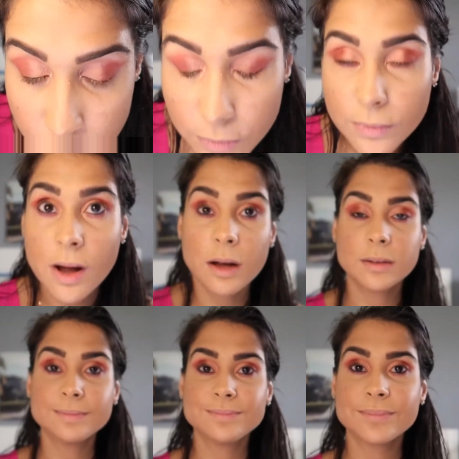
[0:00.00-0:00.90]

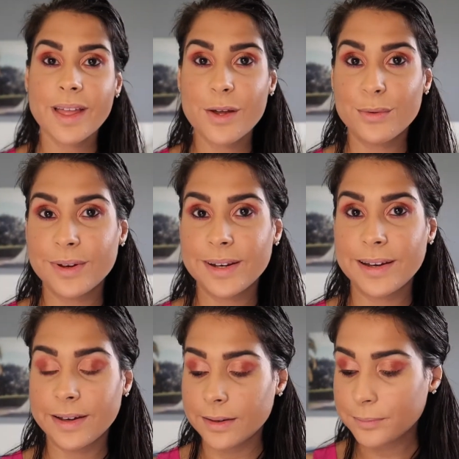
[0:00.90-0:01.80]
wow I really
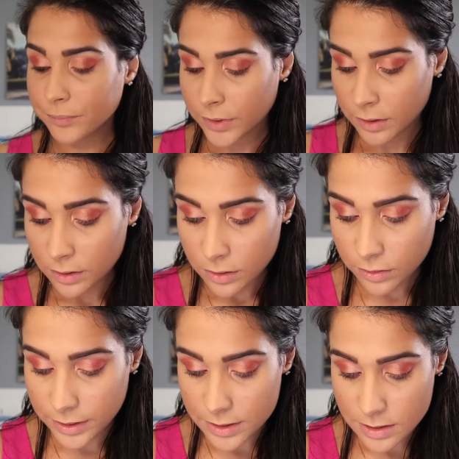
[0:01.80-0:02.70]
like it
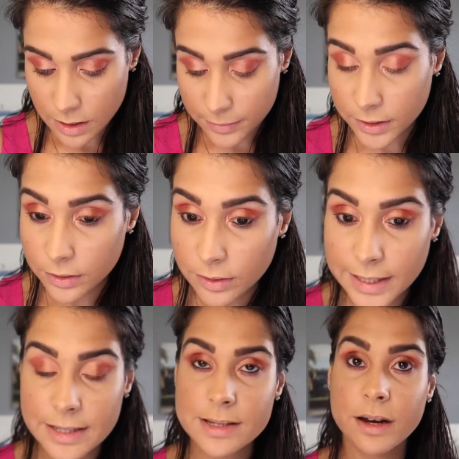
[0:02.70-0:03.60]
okay so I'm gonna go
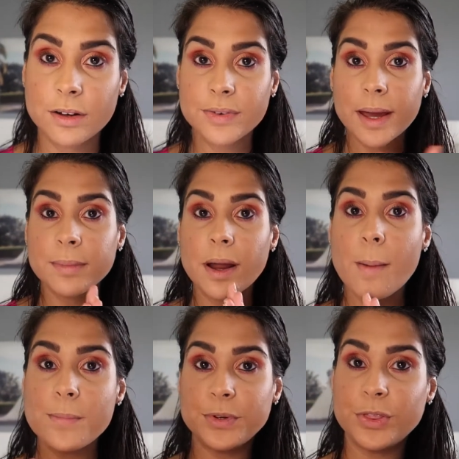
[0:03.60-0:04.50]
like I said off
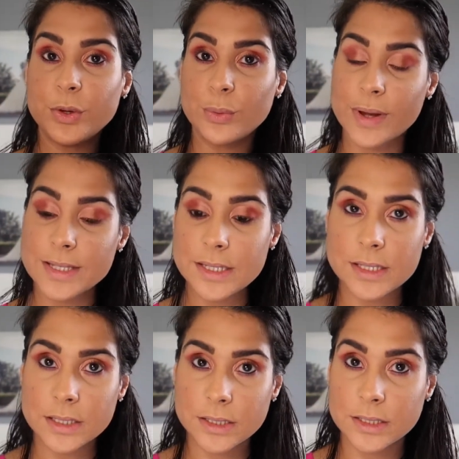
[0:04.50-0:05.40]
camera put the
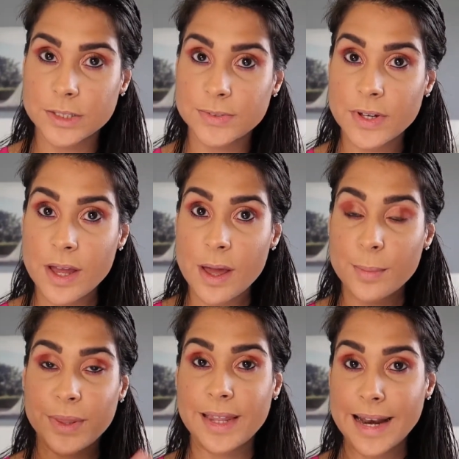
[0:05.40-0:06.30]
rest of
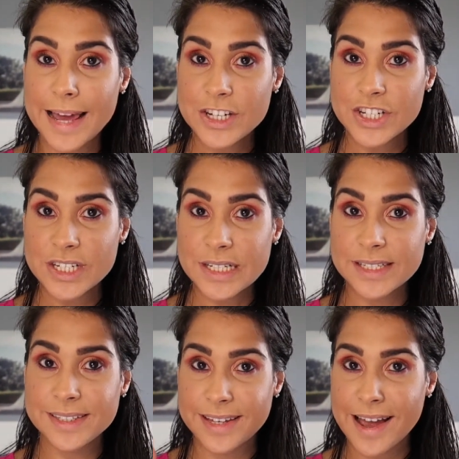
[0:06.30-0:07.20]
put the
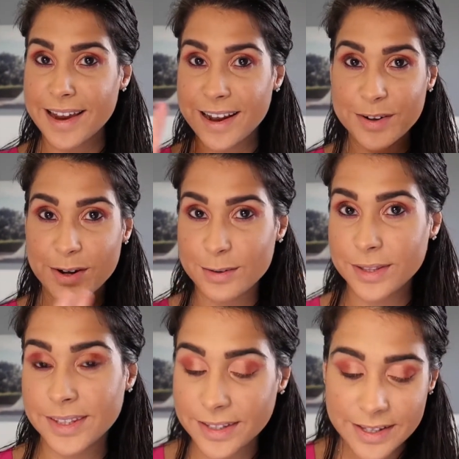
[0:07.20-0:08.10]
lashes the eyeliner
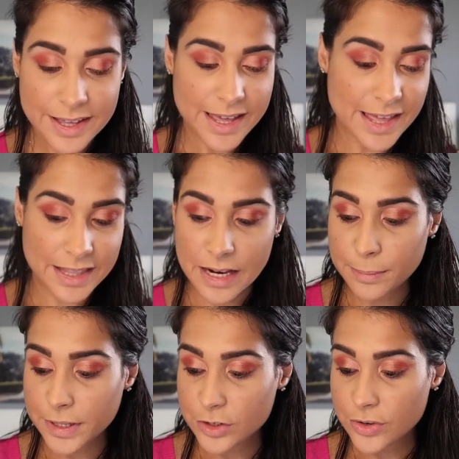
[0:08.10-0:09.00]
everything and then I'm
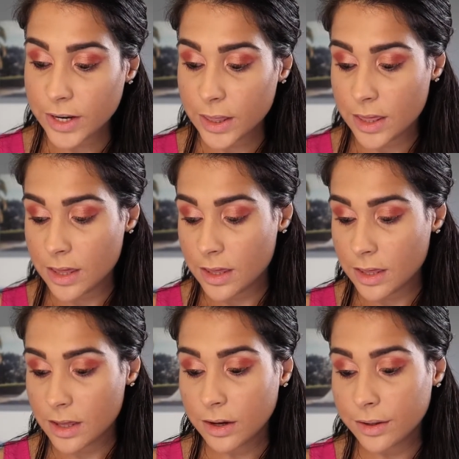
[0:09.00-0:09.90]
gonna try
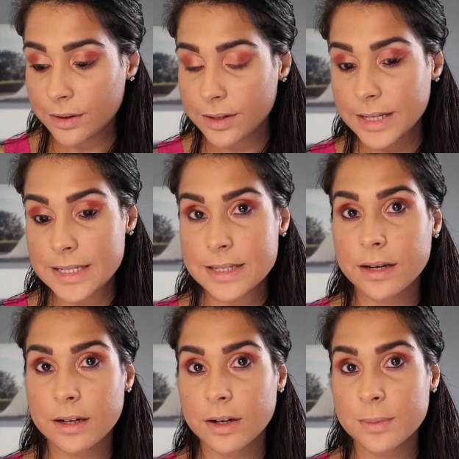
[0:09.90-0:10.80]
the other things that
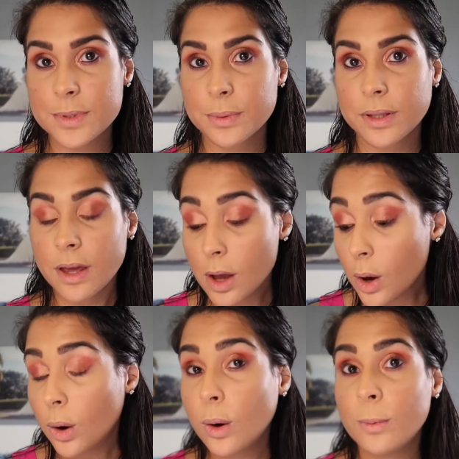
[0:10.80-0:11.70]
it comes with
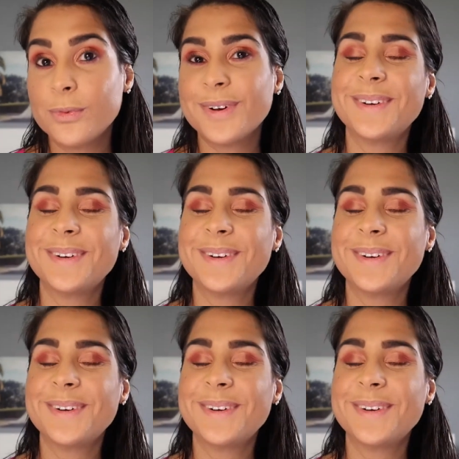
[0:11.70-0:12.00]
oh